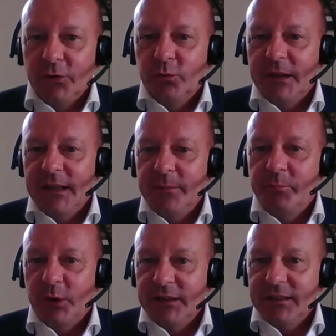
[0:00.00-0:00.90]
many
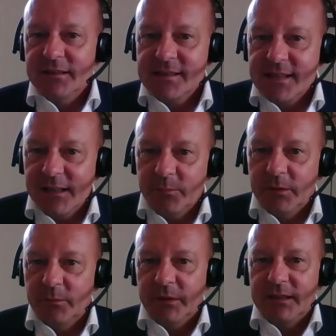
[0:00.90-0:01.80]
political
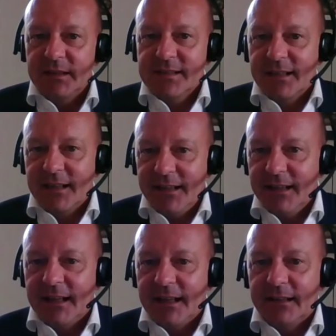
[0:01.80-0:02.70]
statements, but it's clear
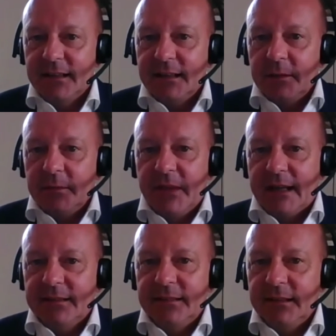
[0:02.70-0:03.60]
that
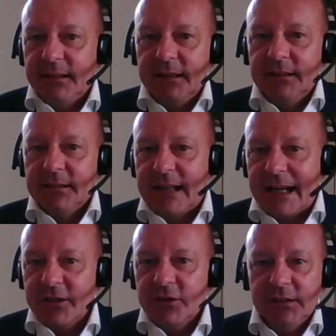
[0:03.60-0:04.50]
the
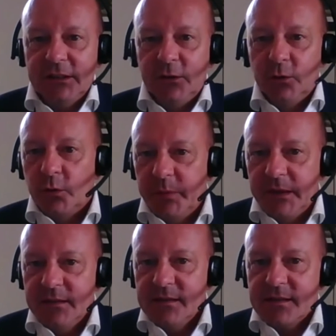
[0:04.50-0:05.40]
international, the
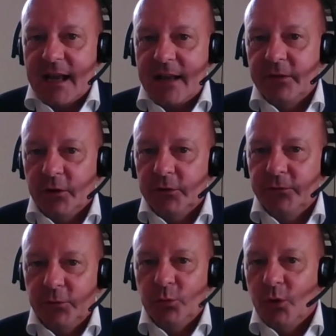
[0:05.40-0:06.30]
Europeans have another
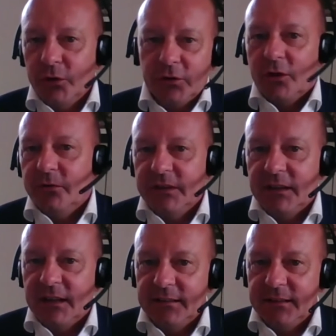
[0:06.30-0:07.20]
view on the
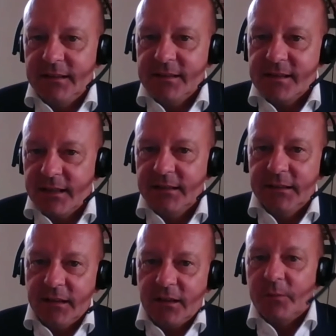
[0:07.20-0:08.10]
COVID-19 than
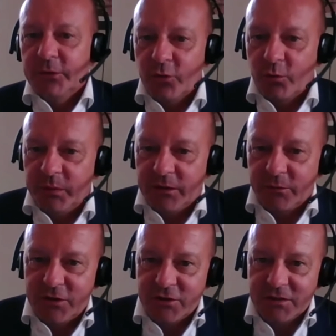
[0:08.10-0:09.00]
the armed group in the
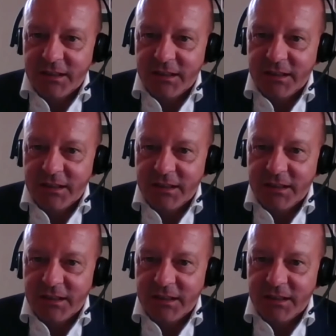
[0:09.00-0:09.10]
region.